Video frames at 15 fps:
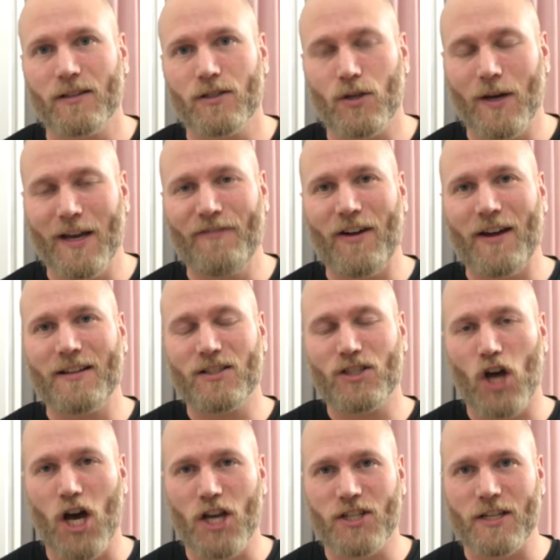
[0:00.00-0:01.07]
so if I
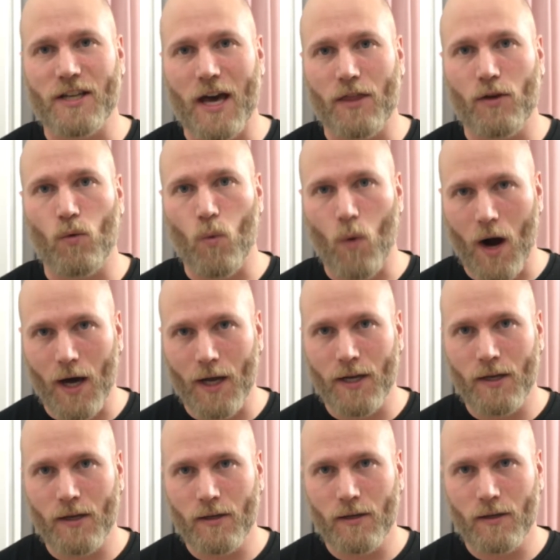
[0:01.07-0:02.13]
toss another 1,